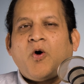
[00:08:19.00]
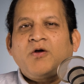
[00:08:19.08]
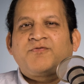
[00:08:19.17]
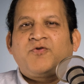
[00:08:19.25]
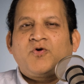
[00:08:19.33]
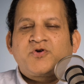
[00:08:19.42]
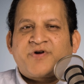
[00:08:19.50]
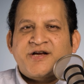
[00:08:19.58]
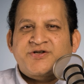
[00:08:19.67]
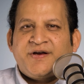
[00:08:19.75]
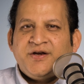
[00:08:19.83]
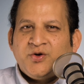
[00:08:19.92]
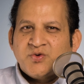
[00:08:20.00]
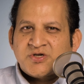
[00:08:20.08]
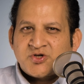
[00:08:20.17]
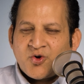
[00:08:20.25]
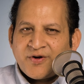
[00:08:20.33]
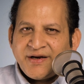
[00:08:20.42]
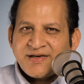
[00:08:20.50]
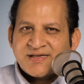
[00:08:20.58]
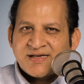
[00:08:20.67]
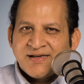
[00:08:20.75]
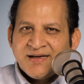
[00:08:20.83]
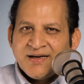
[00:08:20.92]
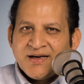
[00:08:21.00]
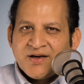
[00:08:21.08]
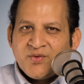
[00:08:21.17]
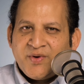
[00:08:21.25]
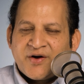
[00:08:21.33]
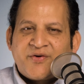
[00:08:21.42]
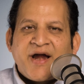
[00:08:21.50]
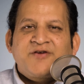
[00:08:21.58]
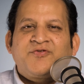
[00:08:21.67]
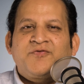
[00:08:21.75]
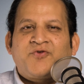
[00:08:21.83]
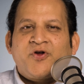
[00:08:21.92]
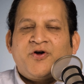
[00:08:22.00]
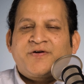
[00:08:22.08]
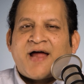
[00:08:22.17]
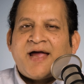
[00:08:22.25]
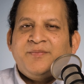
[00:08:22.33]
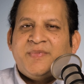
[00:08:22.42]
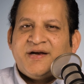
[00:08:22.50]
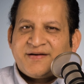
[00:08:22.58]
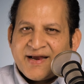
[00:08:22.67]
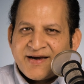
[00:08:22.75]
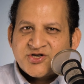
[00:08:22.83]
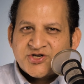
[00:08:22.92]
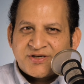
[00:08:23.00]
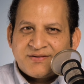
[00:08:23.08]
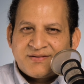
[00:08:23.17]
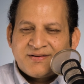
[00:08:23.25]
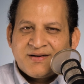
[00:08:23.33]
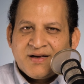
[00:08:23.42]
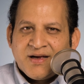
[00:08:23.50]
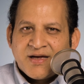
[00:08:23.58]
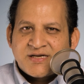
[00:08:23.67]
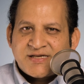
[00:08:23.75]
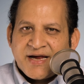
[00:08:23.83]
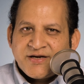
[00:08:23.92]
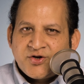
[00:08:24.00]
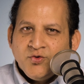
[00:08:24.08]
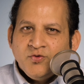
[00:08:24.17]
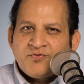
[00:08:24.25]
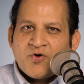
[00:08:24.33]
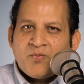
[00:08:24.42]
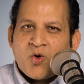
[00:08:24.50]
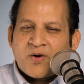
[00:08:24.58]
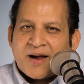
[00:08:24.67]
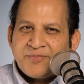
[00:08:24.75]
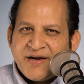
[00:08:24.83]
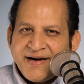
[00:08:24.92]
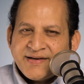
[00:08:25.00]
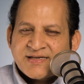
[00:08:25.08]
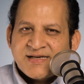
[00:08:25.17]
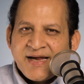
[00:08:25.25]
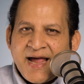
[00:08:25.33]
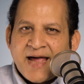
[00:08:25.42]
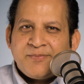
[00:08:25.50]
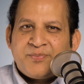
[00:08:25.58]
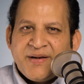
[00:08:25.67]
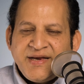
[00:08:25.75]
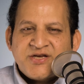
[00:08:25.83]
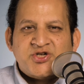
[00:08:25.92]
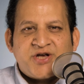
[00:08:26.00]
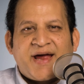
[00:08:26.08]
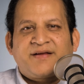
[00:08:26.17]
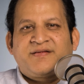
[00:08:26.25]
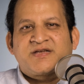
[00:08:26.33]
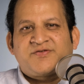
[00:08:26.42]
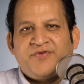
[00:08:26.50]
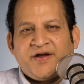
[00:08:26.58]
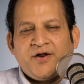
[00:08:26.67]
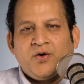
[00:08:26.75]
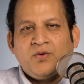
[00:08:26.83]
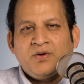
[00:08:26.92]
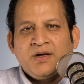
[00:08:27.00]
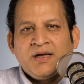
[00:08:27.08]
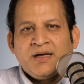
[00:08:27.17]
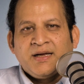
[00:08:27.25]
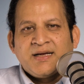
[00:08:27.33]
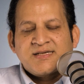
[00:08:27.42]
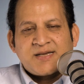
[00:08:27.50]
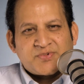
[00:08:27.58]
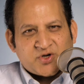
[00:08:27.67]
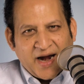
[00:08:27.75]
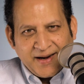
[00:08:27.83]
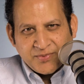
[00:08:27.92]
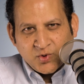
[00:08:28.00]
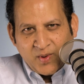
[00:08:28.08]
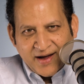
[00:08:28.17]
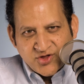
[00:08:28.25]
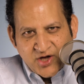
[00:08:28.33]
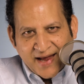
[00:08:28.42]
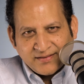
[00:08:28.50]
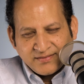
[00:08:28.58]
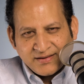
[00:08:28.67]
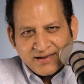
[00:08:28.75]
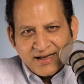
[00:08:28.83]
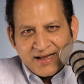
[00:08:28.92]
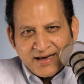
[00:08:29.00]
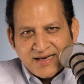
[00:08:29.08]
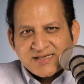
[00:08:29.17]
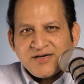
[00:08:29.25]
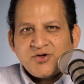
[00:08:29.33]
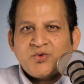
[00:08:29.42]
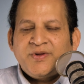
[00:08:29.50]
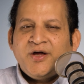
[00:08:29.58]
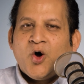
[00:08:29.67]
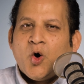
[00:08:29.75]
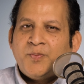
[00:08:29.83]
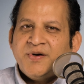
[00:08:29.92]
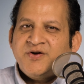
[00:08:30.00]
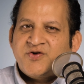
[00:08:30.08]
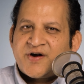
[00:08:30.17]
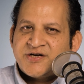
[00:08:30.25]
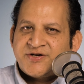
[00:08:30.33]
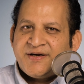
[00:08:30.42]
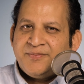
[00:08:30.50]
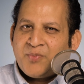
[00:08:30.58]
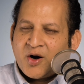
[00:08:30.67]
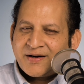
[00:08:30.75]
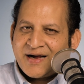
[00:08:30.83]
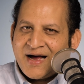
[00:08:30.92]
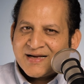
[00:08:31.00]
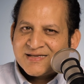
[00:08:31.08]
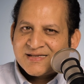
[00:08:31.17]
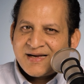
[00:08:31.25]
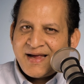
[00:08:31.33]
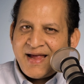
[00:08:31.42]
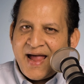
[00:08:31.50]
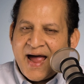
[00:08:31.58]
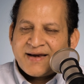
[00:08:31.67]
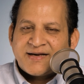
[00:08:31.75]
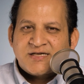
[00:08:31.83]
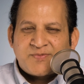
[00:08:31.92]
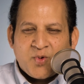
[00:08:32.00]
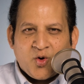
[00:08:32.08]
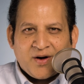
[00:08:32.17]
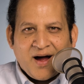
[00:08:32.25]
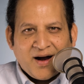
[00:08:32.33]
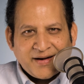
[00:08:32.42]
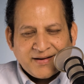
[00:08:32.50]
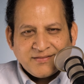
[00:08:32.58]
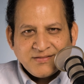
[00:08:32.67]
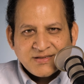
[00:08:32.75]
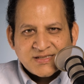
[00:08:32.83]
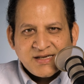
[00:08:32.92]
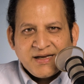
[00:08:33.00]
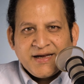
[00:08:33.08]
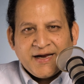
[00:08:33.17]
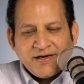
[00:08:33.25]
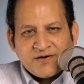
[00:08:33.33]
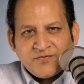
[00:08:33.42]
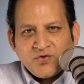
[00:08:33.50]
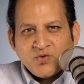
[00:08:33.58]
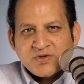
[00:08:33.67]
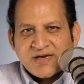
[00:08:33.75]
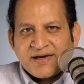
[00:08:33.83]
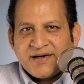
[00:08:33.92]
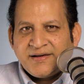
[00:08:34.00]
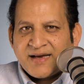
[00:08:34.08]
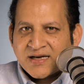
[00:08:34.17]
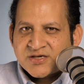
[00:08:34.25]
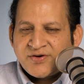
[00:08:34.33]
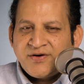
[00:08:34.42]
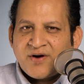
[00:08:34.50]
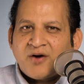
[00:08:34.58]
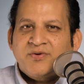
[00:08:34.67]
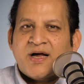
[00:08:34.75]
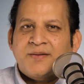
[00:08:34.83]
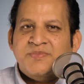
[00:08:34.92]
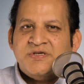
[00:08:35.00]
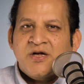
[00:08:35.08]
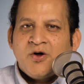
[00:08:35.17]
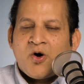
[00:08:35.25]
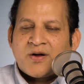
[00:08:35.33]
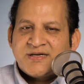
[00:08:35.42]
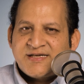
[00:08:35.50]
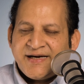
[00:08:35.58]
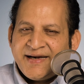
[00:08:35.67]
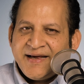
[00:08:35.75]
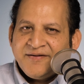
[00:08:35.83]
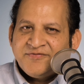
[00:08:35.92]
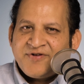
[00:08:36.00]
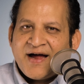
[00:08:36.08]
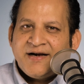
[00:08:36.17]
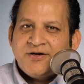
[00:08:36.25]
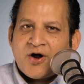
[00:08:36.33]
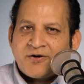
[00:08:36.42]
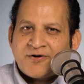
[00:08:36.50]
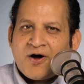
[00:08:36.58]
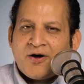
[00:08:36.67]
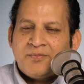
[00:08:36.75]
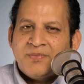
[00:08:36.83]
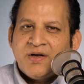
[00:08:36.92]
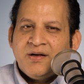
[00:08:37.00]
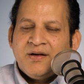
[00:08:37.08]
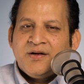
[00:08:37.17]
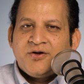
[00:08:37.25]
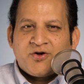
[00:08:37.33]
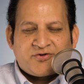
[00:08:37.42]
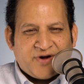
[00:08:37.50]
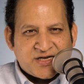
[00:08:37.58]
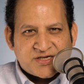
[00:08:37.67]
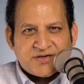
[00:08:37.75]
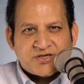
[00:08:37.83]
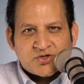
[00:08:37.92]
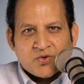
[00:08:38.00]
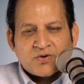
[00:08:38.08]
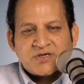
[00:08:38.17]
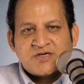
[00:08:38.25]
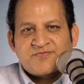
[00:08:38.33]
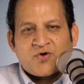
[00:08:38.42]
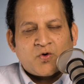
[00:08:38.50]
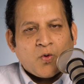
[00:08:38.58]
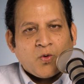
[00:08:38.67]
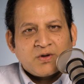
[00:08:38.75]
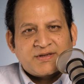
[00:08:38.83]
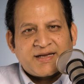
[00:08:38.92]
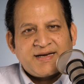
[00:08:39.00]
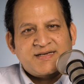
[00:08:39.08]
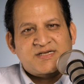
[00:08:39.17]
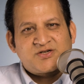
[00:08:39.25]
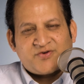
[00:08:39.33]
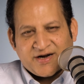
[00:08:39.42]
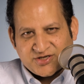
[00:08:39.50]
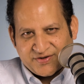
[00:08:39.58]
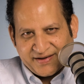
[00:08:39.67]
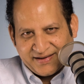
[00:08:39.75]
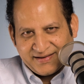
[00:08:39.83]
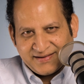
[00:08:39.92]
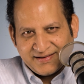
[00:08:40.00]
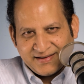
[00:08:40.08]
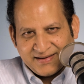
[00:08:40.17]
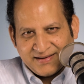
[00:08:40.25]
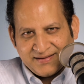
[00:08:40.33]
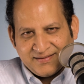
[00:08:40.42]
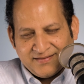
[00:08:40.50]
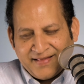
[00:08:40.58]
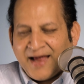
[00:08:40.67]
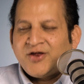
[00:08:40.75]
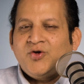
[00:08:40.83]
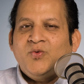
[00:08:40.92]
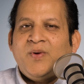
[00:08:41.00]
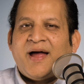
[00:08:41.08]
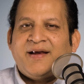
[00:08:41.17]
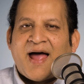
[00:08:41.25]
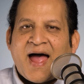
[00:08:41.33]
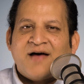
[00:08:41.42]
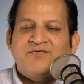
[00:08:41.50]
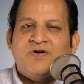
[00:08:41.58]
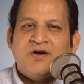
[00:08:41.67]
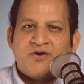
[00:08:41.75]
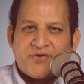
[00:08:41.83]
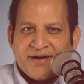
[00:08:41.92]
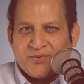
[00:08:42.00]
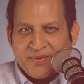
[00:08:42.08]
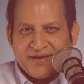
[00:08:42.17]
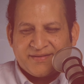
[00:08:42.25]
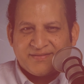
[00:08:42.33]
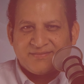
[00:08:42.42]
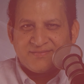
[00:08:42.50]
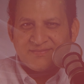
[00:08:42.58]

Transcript: all four Treasury news stories. We are grateful for your time and attention. Stay tuned for more updates and please share this video, subscribe to our channel, listen to the Open Treasury podcast, and explore articles, interviews, and industry roundups on ctmfile.com, your trusted source for all things Treasury. Thank you and have a great week.